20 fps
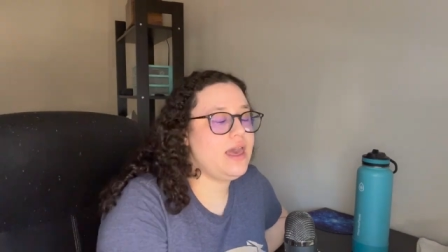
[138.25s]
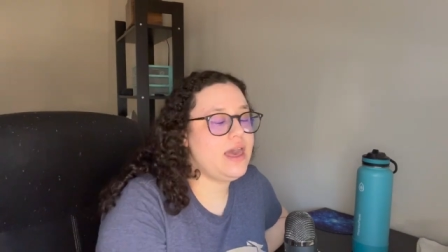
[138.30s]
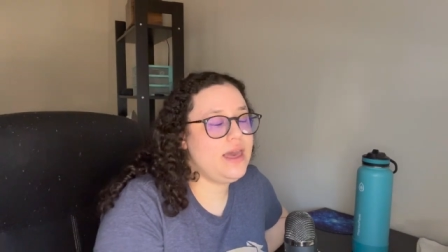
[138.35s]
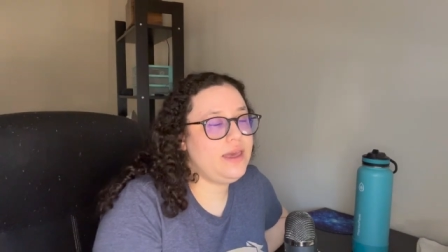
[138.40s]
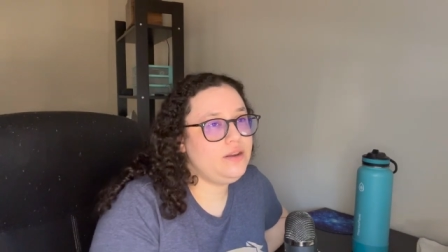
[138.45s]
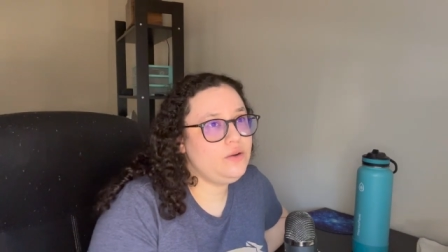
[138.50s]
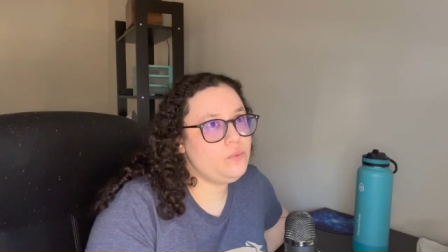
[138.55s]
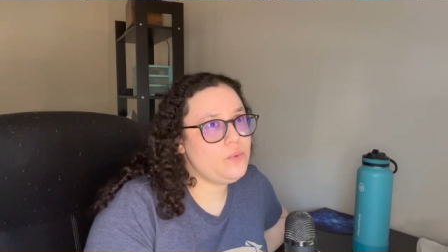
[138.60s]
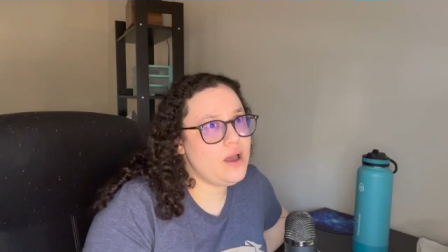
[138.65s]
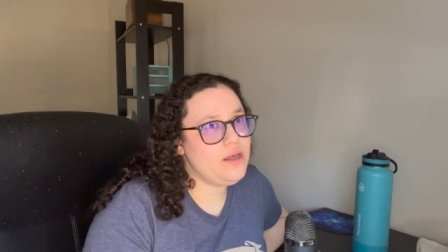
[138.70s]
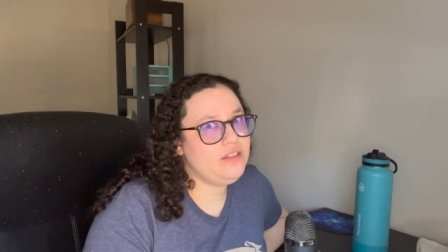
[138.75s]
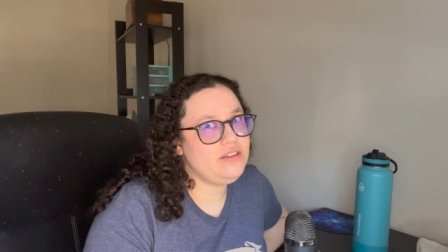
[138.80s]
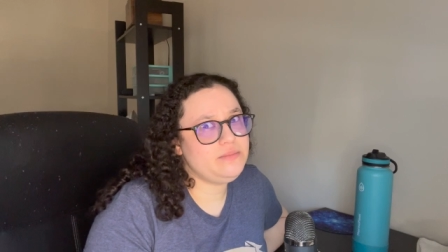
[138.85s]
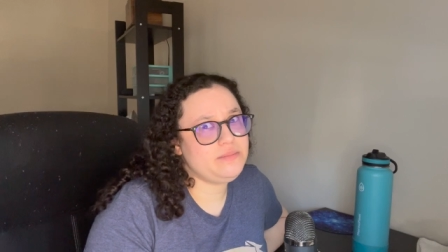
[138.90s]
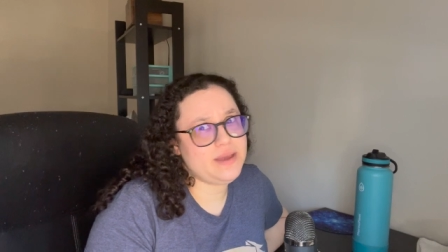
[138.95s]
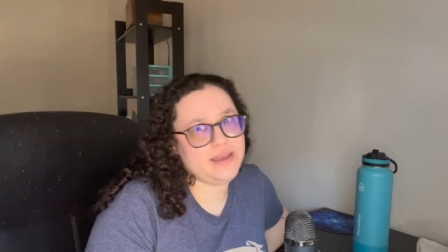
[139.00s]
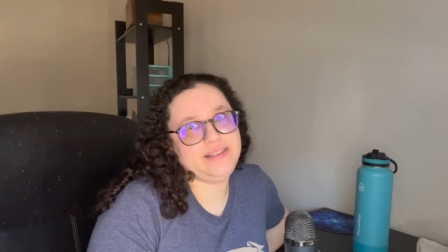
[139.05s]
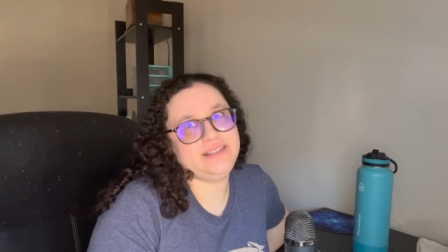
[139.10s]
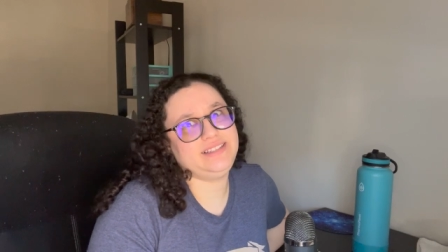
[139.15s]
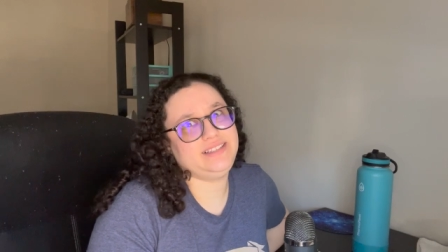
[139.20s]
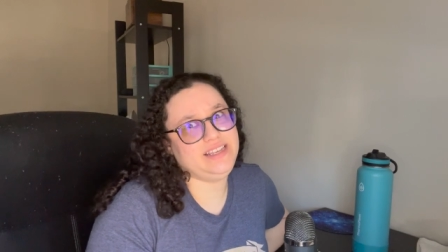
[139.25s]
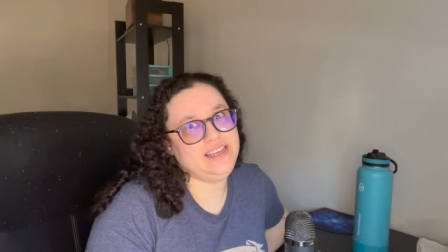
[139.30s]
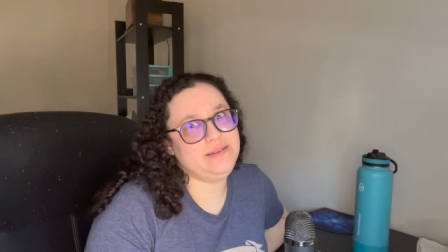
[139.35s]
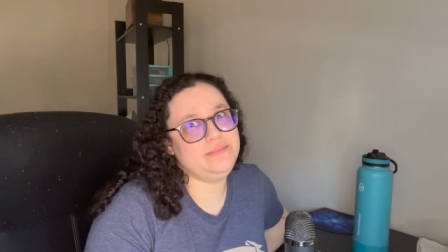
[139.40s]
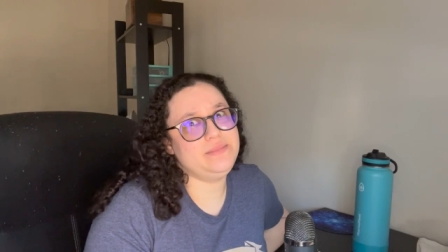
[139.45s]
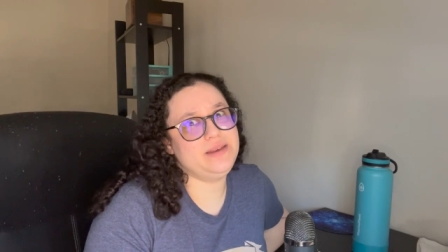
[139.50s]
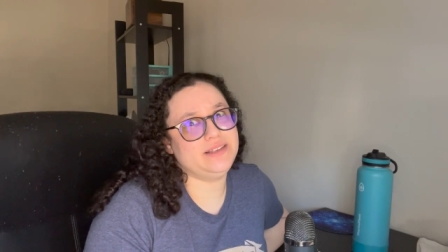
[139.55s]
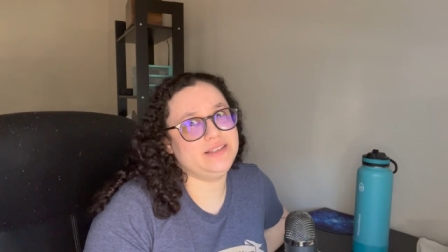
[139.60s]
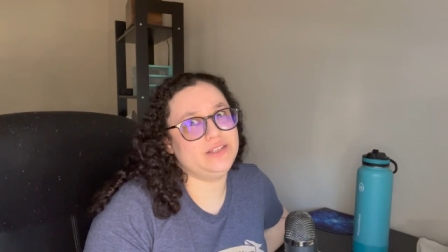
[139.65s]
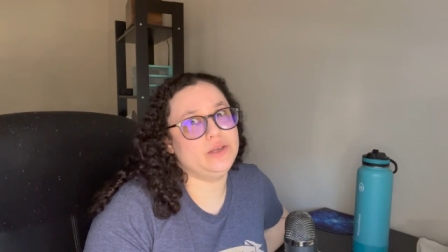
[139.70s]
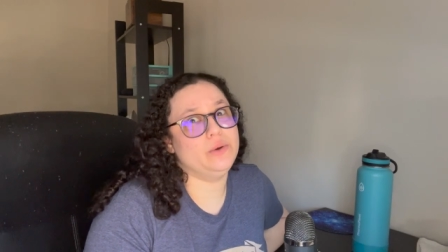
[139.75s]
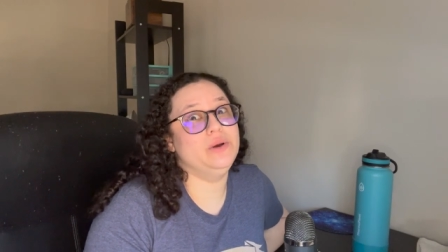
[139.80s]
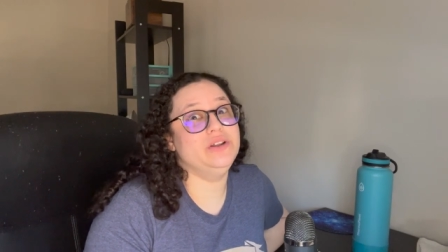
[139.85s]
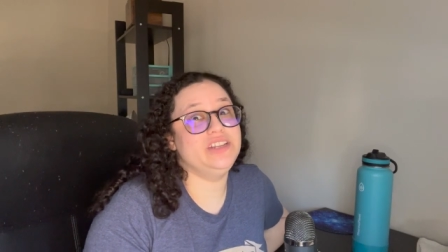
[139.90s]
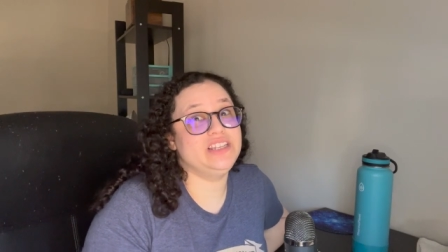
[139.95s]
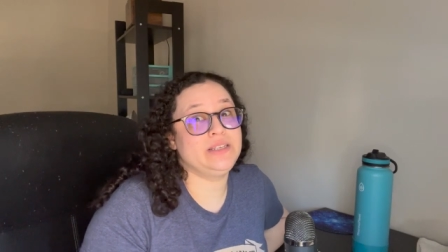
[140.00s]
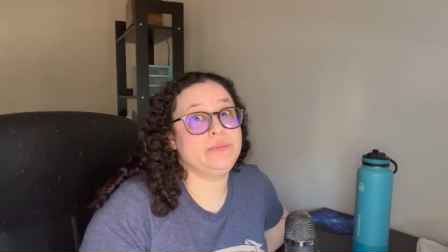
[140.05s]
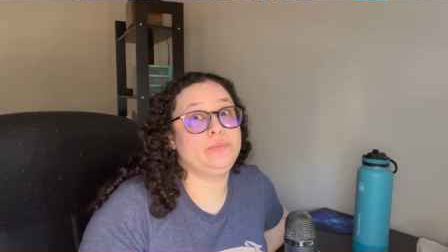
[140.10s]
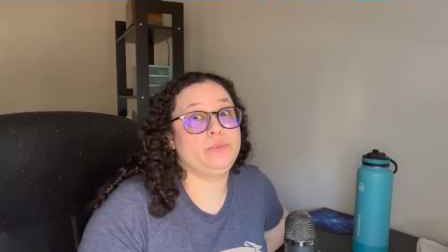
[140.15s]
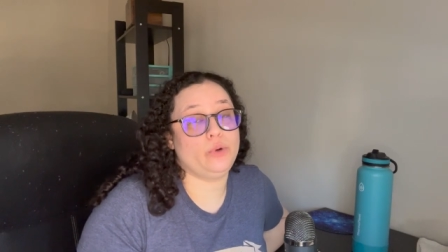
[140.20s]
And while it may seem as though a
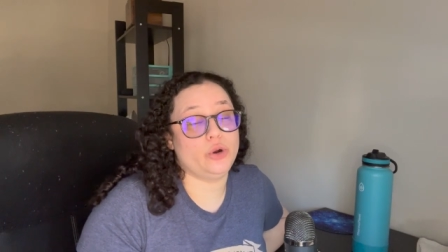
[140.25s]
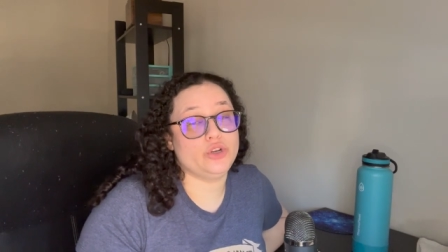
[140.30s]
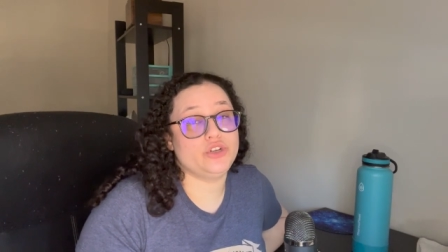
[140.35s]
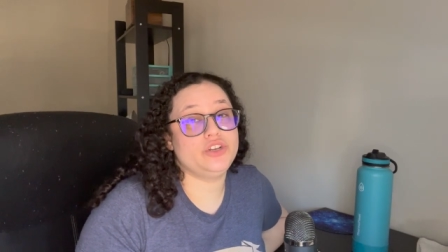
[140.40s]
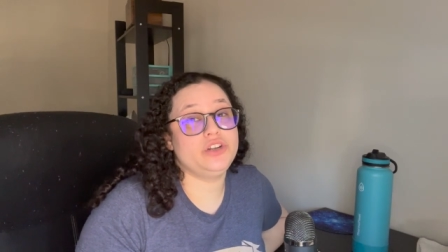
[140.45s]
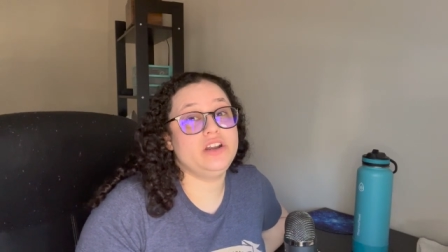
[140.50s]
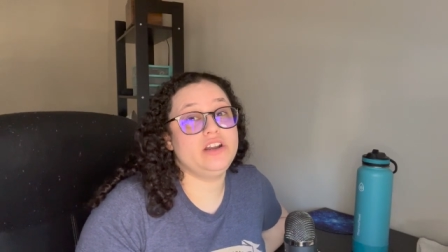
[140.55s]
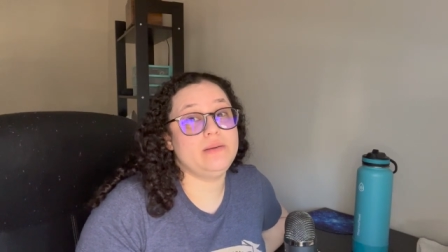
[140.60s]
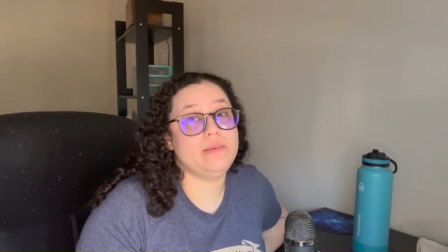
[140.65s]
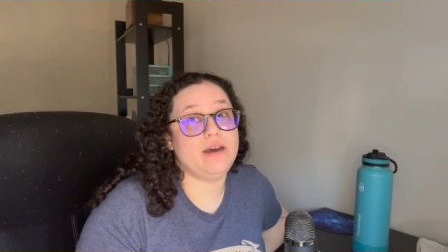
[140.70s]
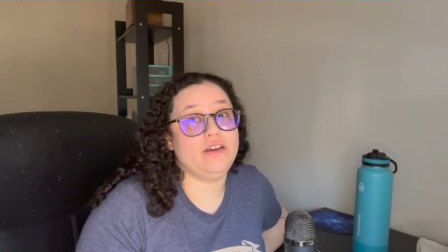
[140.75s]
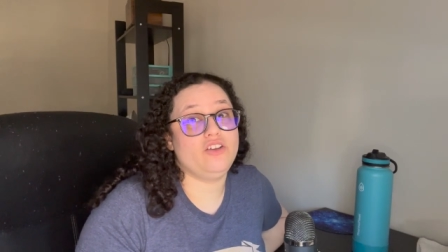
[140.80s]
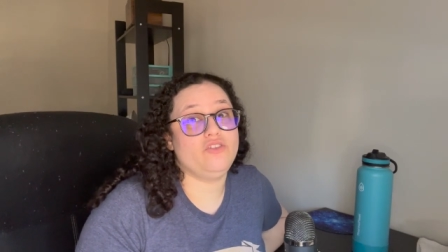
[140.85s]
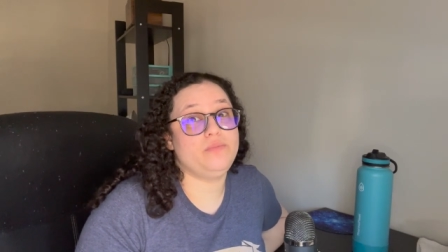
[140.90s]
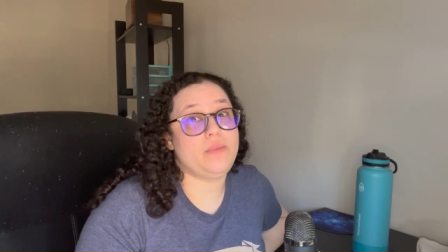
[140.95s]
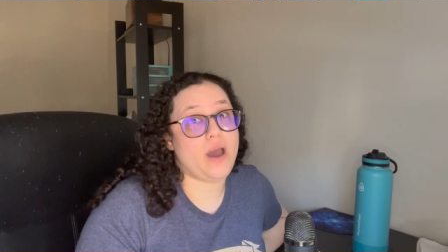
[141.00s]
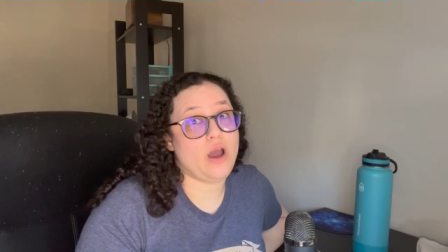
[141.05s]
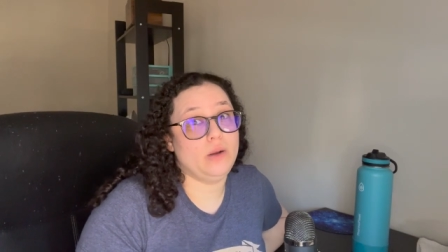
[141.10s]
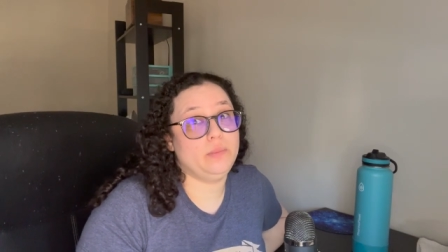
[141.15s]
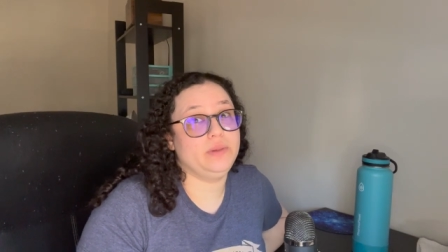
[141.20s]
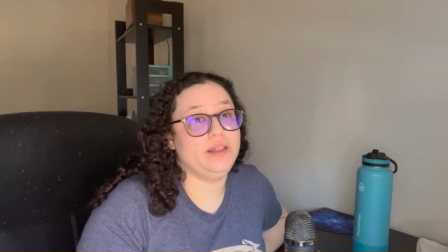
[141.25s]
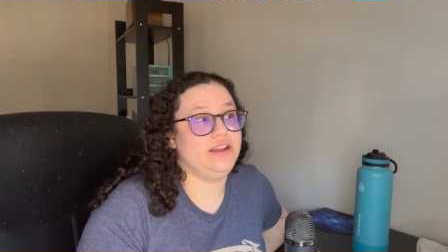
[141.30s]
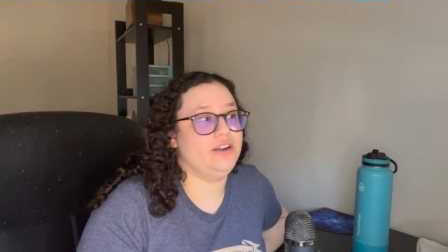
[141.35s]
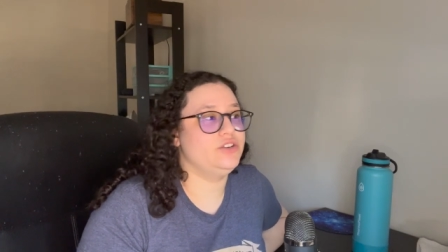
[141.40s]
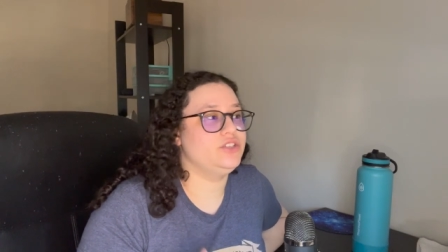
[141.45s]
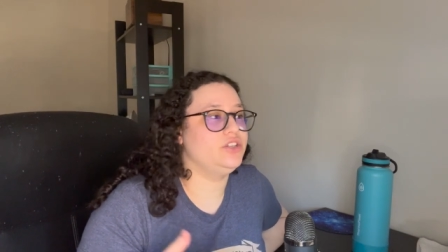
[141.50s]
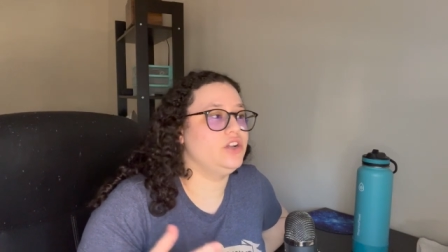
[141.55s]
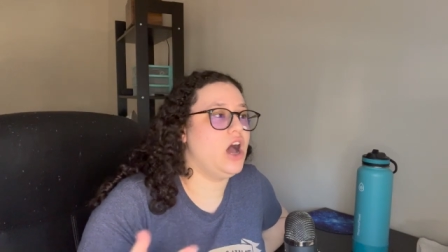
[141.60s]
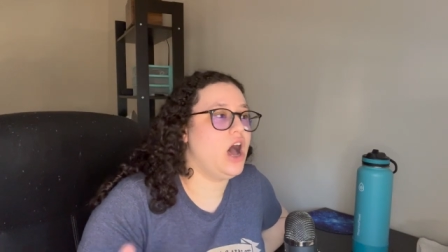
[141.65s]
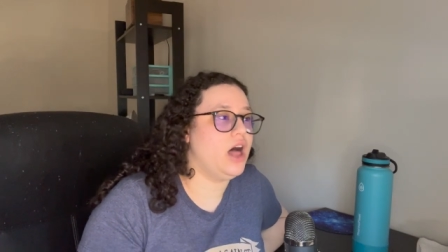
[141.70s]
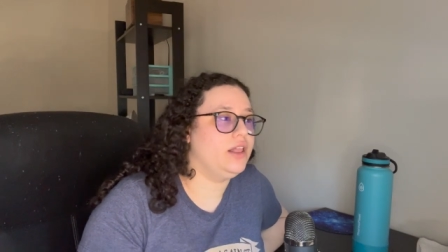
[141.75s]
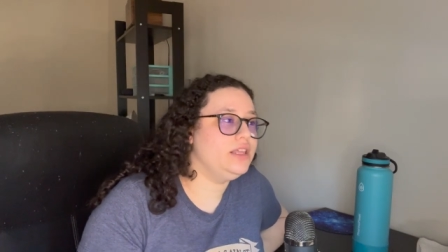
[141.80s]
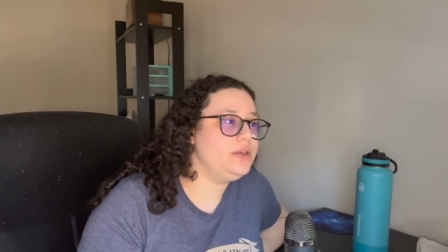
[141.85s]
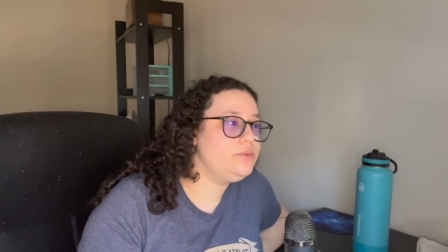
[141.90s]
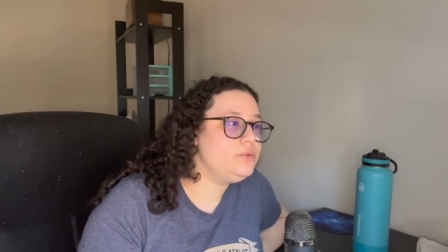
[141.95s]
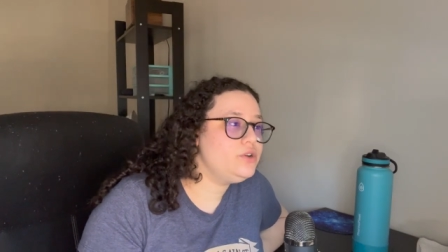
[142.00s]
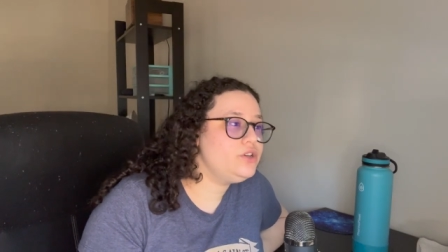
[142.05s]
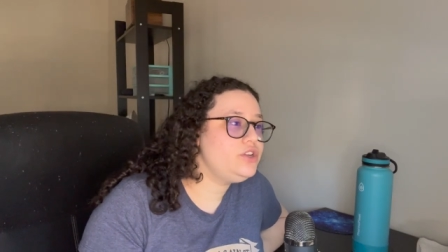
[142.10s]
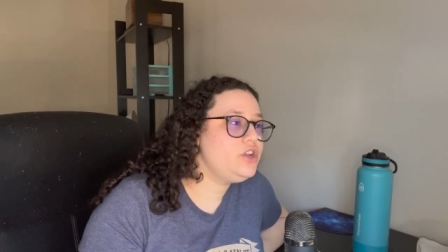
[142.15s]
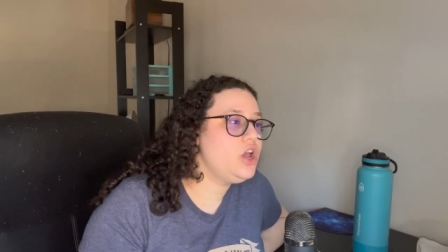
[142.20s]
disproportionate amount of power players in
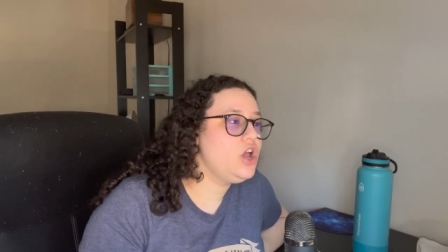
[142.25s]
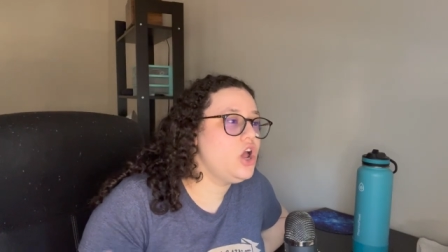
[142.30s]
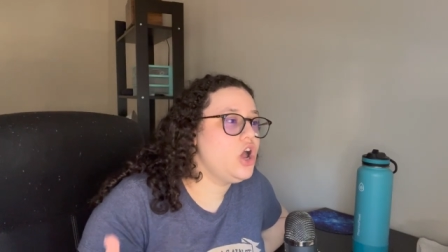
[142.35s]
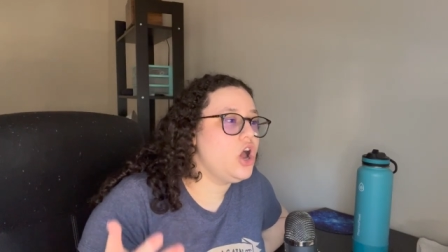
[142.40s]
Hollywood